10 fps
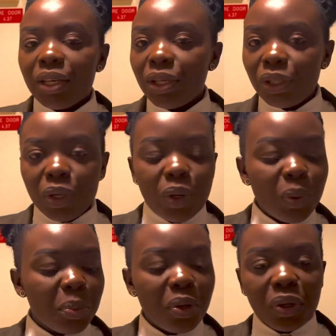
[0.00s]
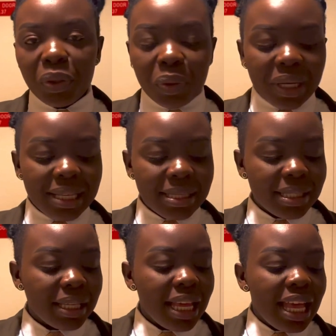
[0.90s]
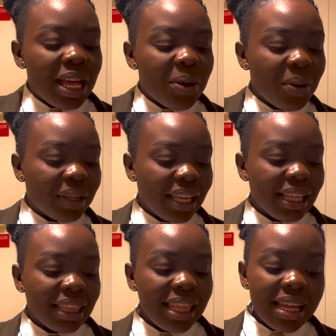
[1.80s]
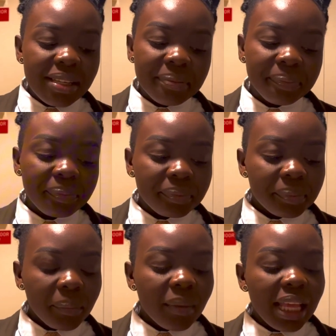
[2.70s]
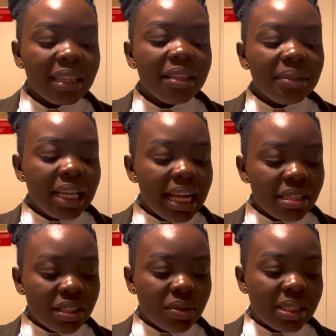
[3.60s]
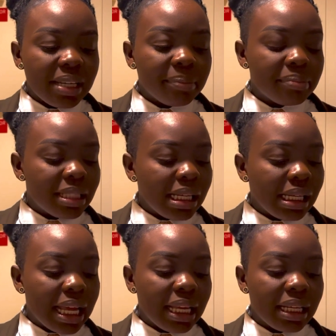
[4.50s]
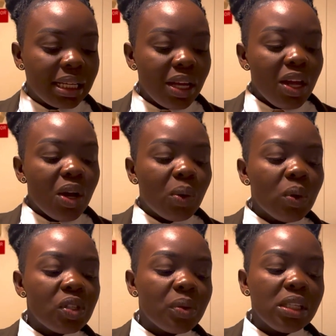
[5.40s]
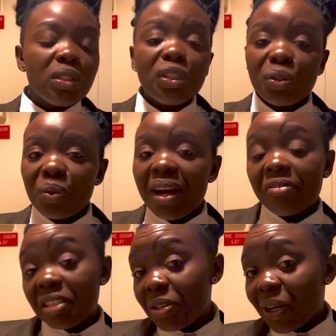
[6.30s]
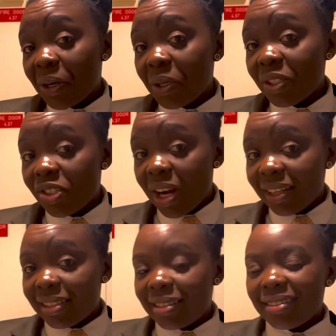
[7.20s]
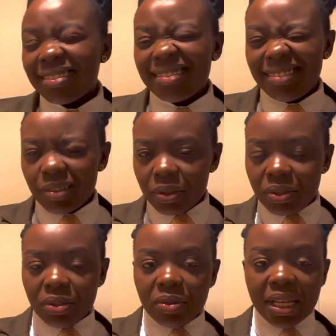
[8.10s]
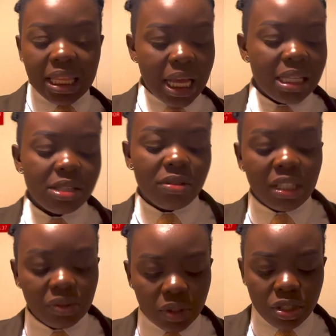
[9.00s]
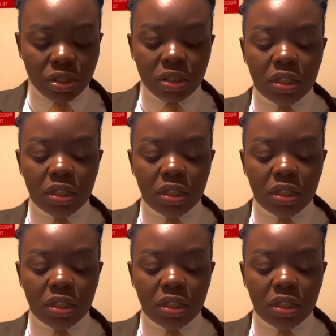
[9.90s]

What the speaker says: No more, no less. Okay, then they will ask you something like, what will you do after your contract? Do you know why they ask you that question?